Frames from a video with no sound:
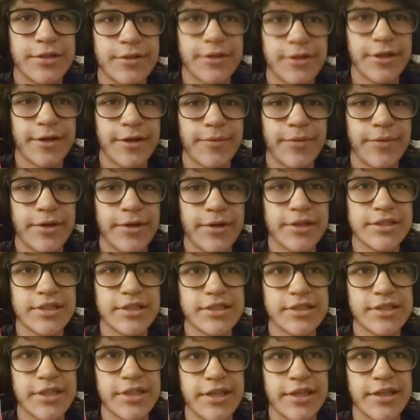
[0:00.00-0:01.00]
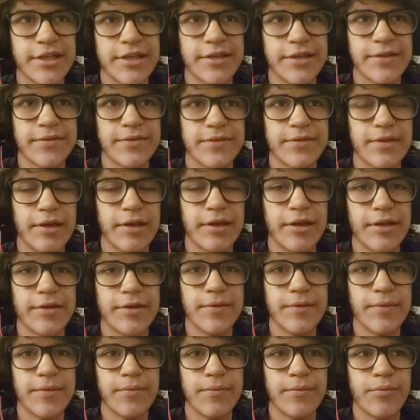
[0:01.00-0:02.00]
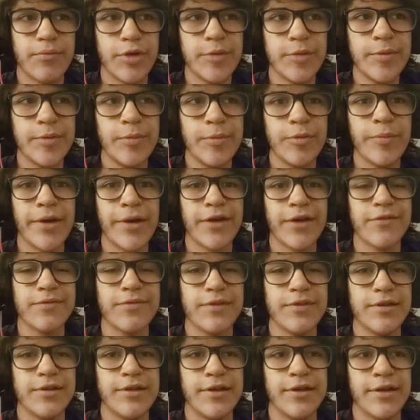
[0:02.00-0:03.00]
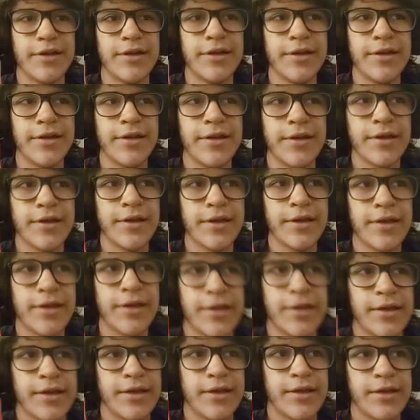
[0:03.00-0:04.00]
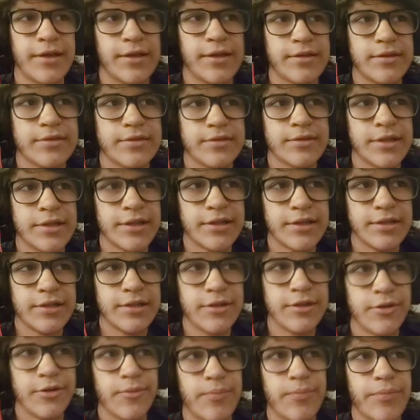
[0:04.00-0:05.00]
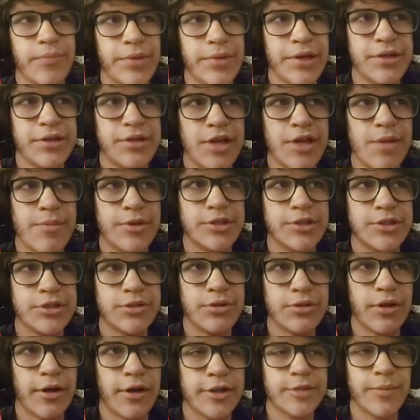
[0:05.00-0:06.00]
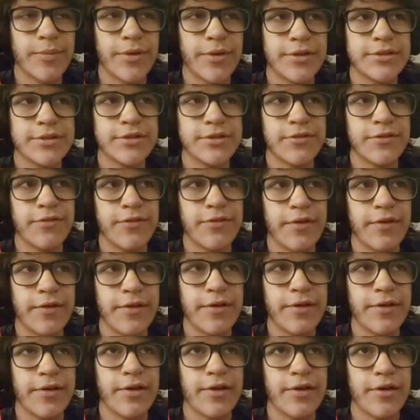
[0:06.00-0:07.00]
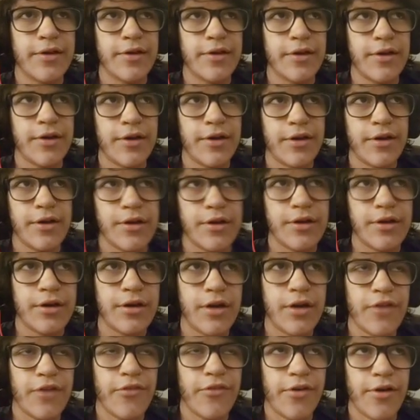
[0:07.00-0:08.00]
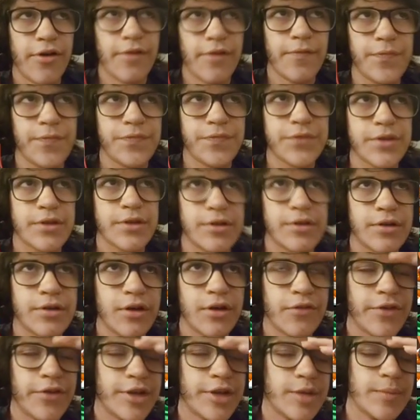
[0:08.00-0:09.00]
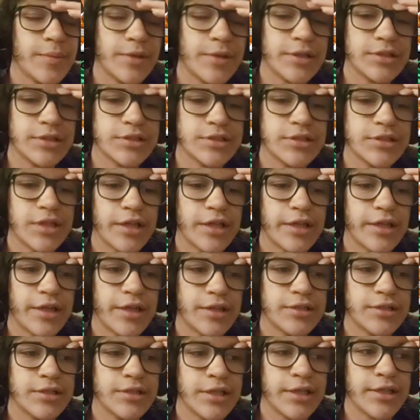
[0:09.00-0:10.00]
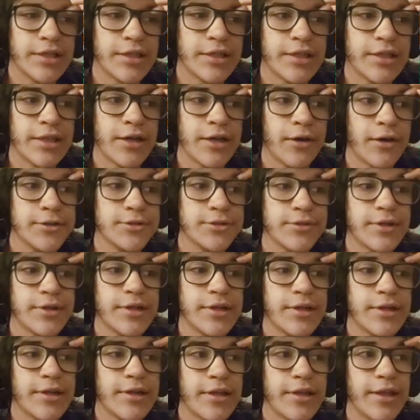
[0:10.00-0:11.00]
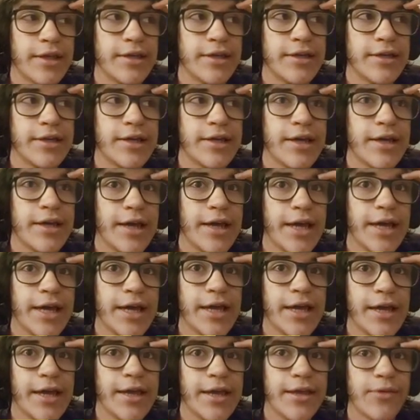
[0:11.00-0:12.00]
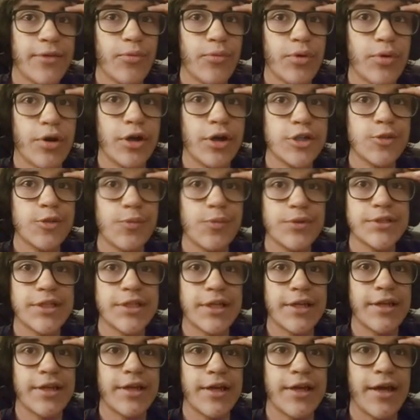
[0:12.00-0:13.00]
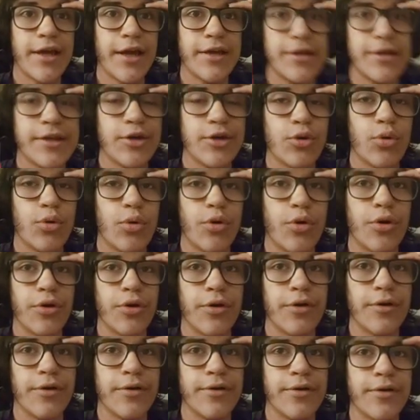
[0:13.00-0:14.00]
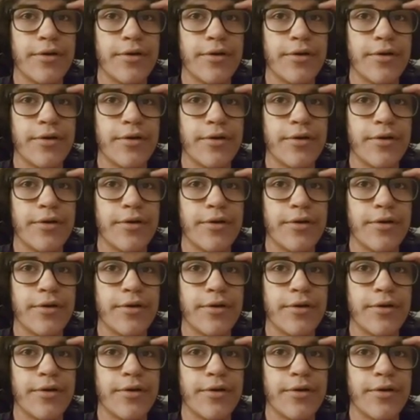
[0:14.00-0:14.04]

Yeah, because it's like they can bring people back from the dead. They can deal big damage to large amounts of of enemies, and then it's like they also can like 100% end a quarrel